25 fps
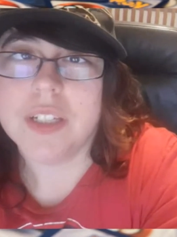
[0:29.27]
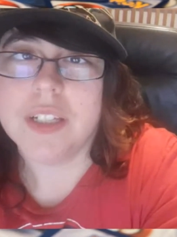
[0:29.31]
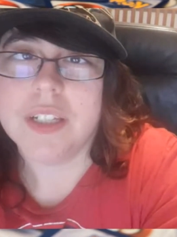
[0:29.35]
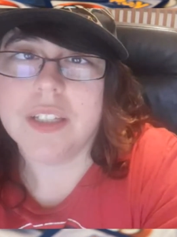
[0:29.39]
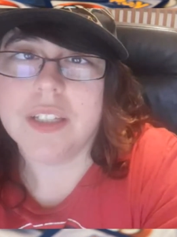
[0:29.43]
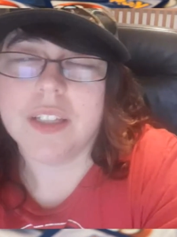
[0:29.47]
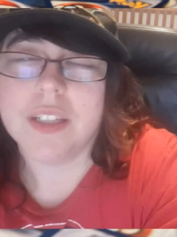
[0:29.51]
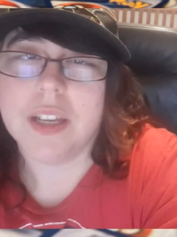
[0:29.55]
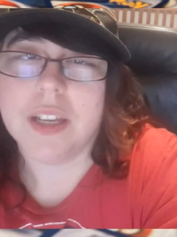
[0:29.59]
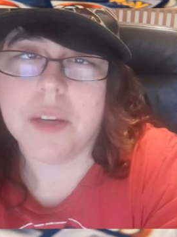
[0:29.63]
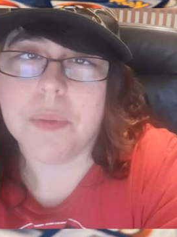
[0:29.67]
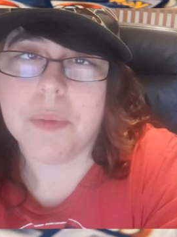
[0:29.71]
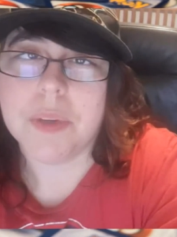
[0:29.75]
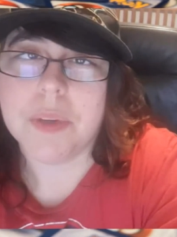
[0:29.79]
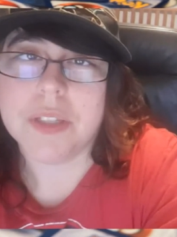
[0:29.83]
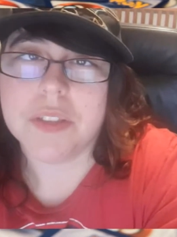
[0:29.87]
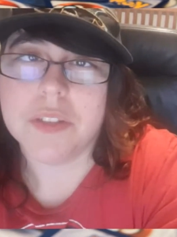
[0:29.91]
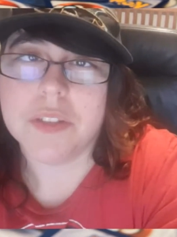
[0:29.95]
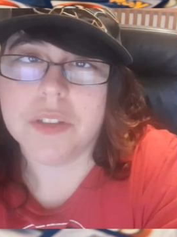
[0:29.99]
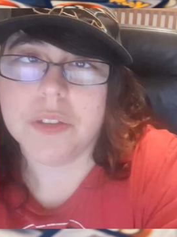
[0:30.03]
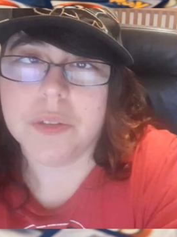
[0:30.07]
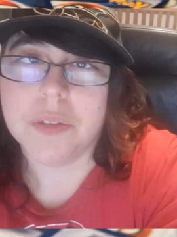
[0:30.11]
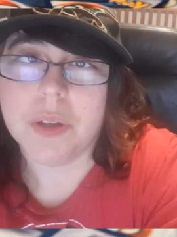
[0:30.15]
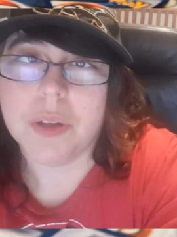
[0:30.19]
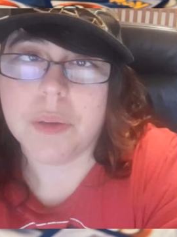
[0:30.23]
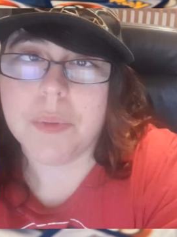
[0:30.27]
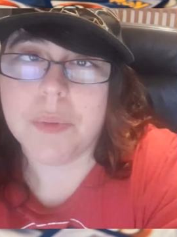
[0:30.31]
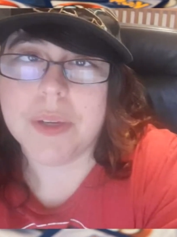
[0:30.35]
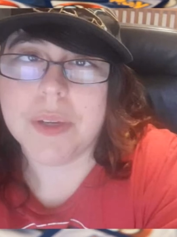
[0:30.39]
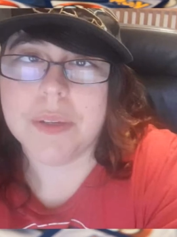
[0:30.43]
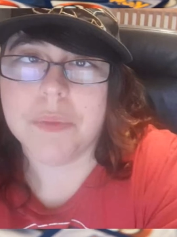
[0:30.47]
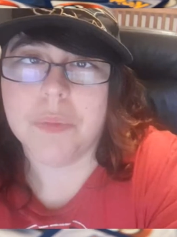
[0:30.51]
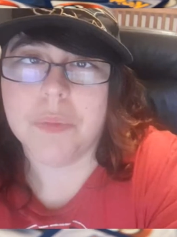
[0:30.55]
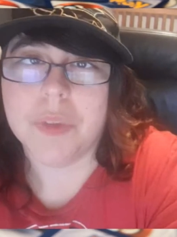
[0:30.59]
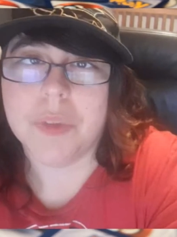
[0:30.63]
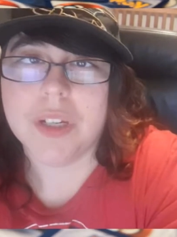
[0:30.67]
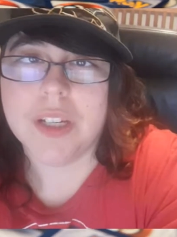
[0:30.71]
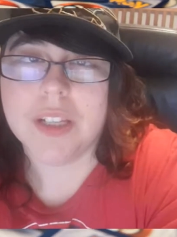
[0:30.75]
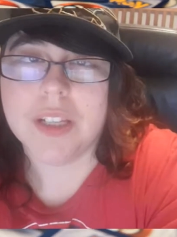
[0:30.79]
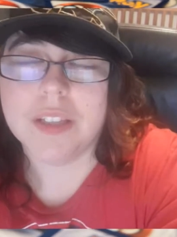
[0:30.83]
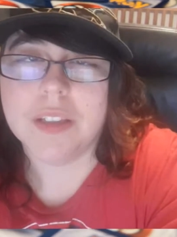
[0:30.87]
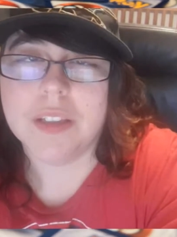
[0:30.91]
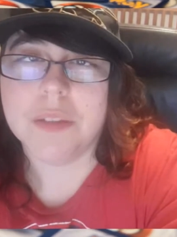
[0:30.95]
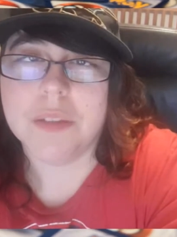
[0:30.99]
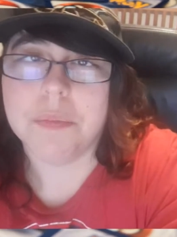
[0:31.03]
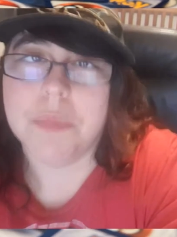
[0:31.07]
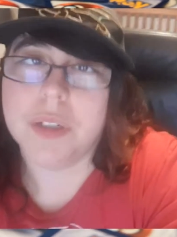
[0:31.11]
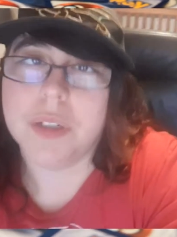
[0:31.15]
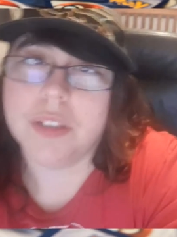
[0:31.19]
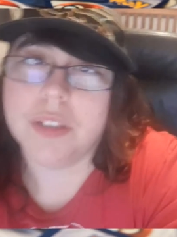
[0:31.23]
that I went to. I went with
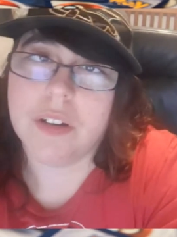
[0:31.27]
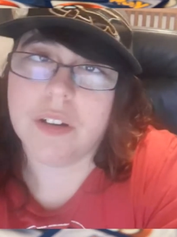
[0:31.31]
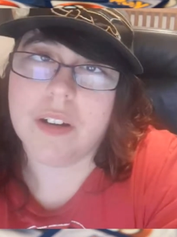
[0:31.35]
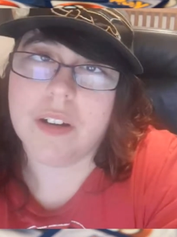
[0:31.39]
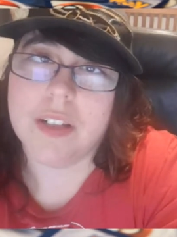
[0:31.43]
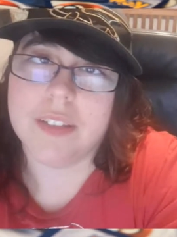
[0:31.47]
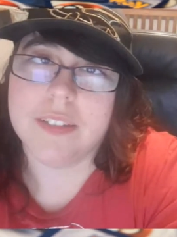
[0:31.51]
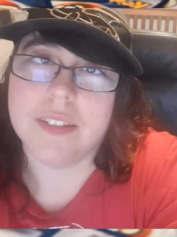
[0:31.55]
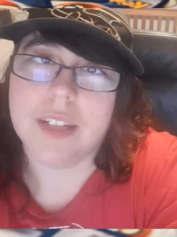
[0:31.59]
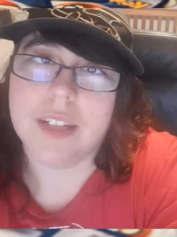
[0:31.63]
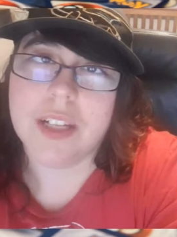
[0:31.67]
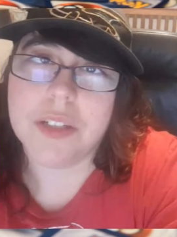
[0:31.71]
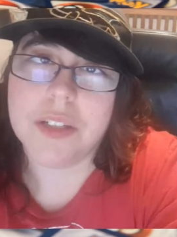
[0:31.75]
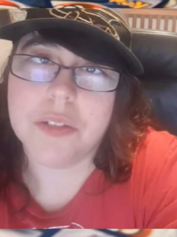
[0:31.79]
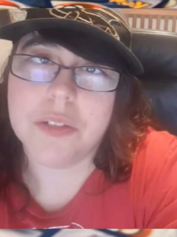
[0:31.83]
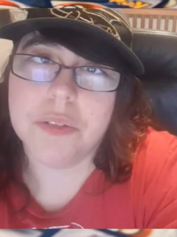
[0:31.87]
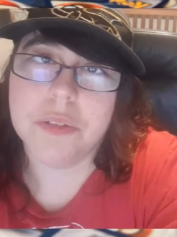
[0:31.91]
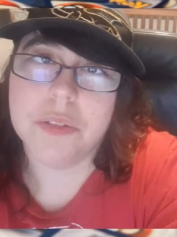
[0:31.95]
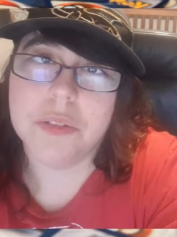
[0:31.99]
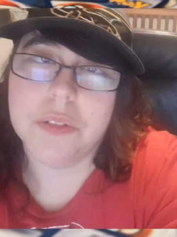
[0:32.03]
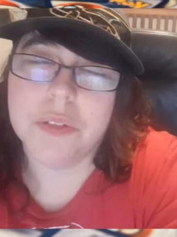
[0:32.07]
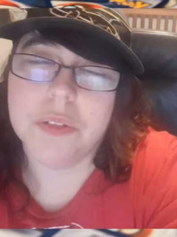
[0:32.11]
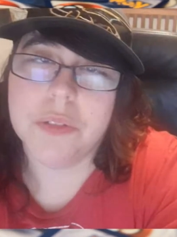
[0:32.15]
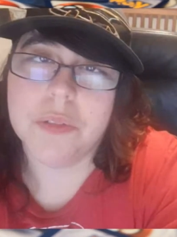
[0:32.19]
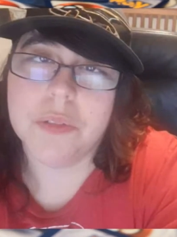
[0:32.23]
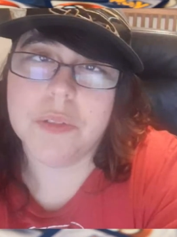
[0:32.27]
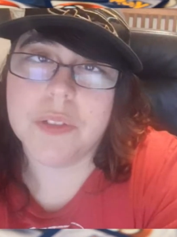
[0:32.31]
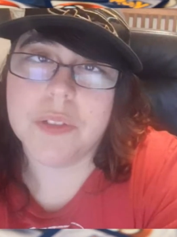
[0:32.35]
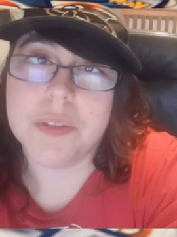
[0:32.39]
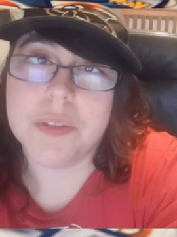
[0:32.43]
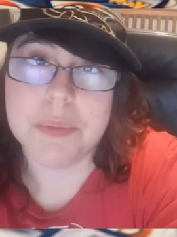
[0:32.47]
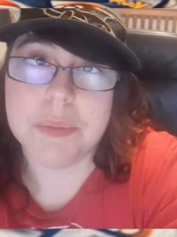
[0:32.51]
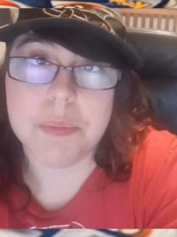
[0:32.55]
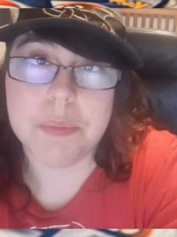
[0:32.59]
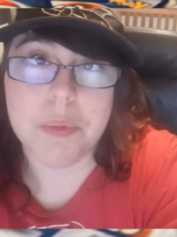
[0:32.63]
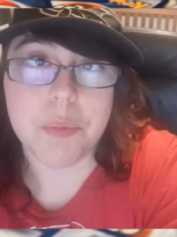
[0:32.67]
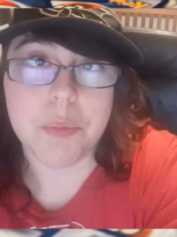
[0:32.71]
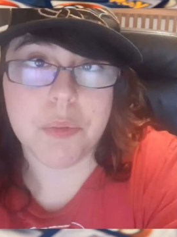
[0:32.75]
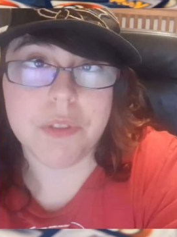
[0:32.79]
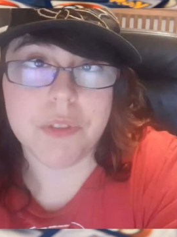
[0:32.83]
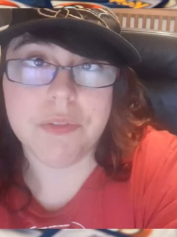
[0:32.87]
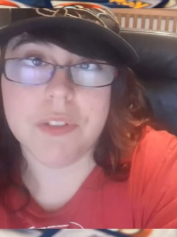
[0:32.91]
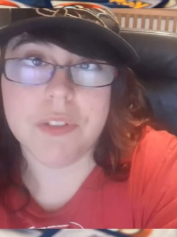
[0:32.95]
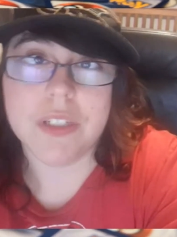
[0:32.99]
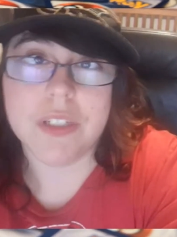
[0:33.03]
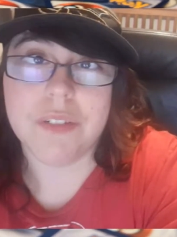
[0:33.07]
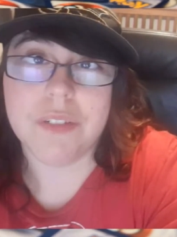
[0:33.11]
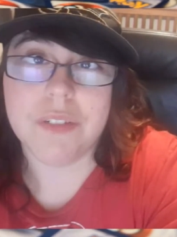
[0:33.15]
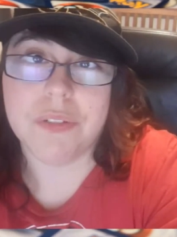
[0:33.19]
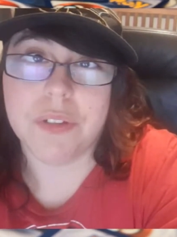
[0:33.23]
my darling Daniel, who has been my
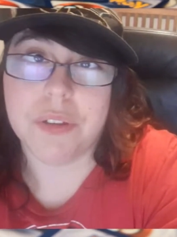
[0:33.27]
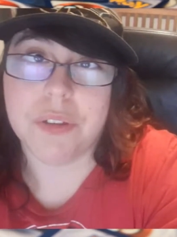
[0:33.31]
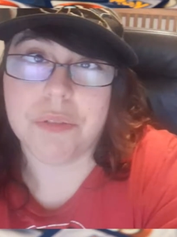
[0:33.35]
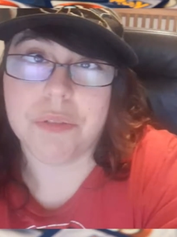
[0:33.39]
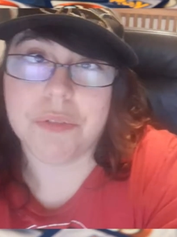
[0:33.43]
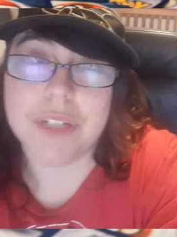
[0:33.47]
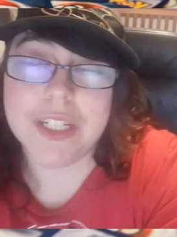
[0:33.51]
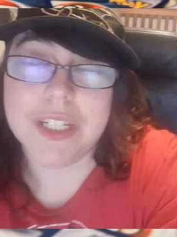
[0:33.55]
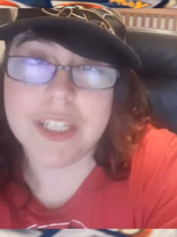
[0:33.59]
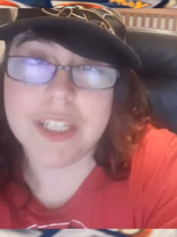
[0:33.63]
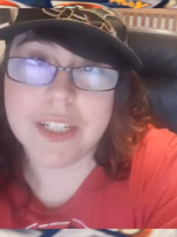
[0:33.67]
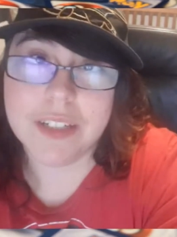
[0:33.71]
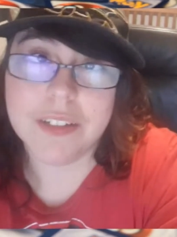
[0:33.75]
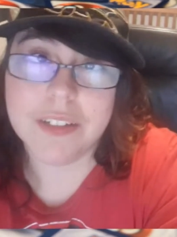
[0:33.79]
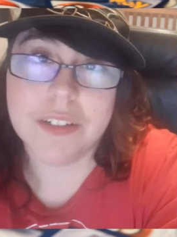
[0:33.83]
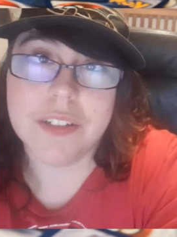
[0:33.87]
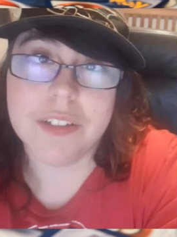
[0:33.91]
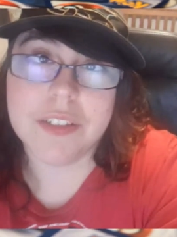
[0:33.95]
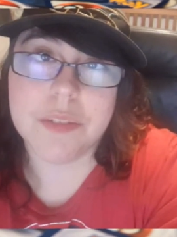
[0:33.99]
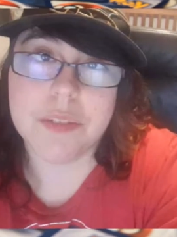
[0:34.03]
boyfriend now for 3 years.